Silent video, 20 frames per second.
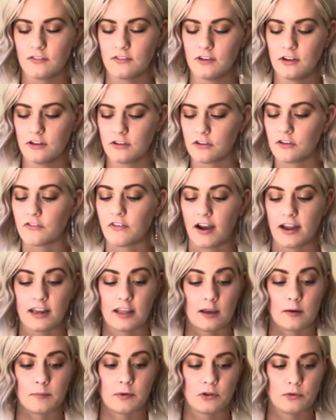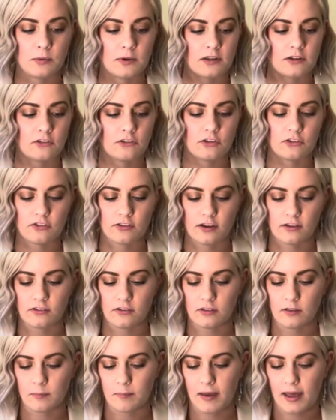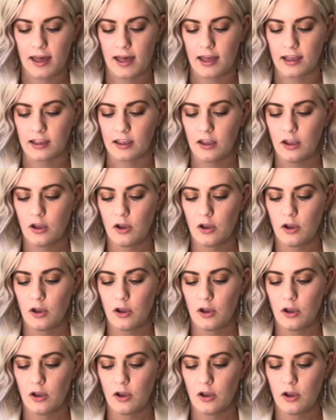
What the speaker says: dividing it between the two sides of the bag.